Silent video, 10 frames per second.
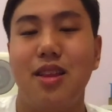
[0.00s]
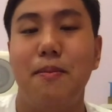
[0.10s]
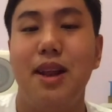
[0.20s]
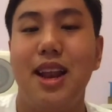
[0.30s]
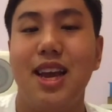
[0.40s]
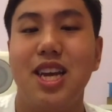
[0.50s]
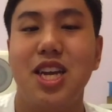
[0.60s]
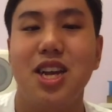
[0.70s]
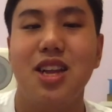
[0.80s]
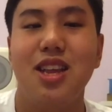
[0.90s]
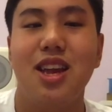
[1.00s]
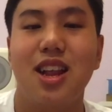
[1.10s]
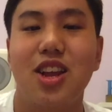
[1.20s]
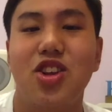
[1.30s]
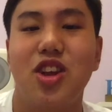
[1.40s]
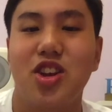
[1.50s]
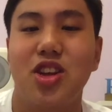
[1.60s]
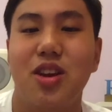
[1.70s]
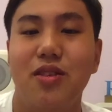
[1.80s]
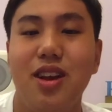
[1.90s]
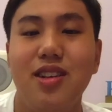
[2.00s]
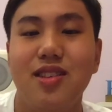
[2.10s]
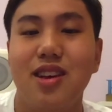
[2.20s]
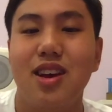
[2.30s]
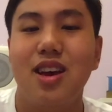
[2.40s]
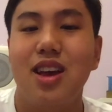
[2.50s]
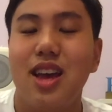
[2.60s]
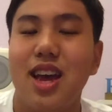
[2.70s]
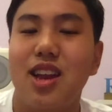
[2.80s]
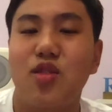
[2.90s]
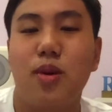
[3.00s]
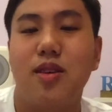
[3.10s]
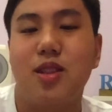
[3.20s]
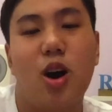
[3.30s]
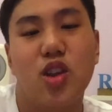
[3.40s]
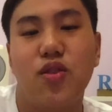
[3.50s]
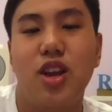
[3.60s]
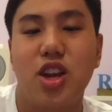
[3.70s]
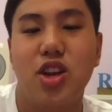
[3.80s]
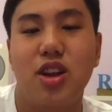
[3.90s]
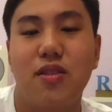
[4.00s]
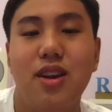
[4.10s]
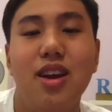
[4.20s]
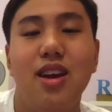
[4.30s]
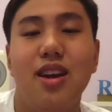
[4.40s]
Malaysian English dictionaries and as well as the Oxford Dictionary.